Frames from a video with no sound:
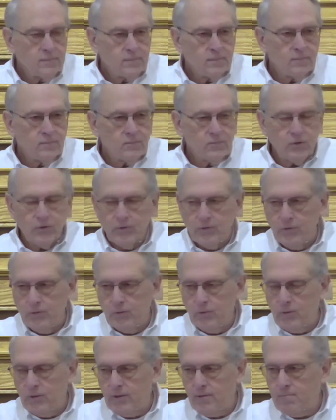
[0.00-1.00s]

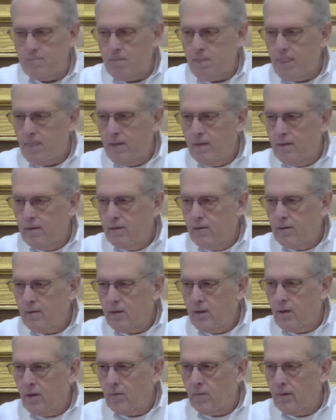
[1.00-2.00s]
to um,
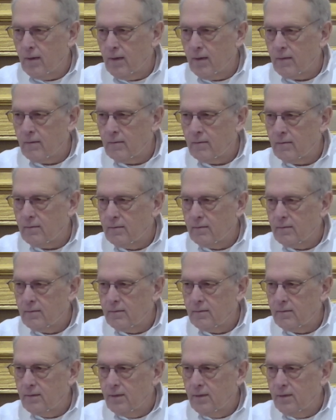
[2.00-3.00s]
Colorado
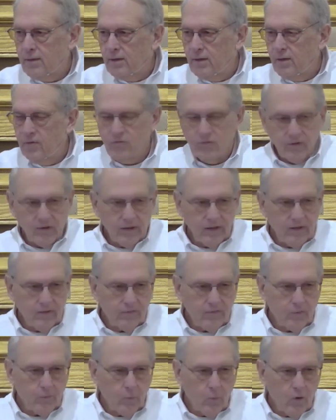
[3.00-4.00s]
is the length
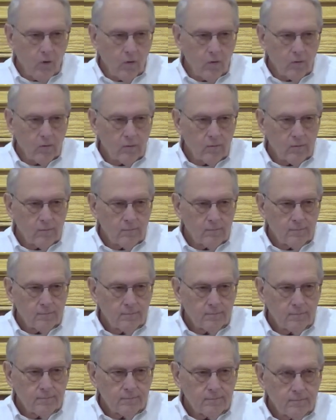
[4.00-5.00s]
of the wall,
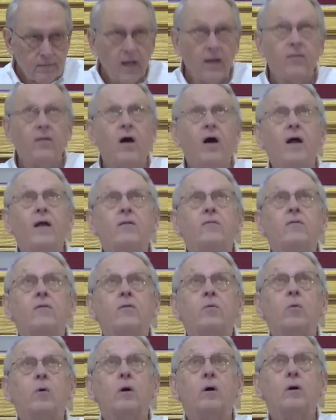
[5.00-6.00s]
and the height of the
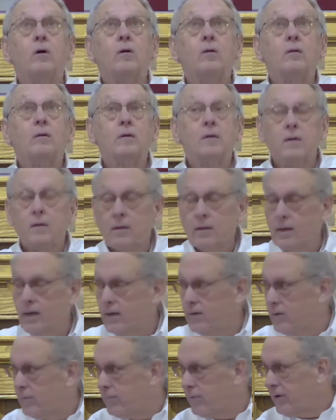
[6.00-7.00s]
wall,
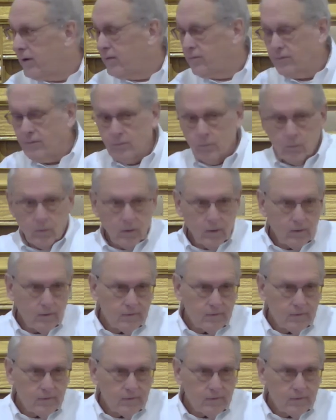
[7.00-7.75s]
and the breadth of the wall.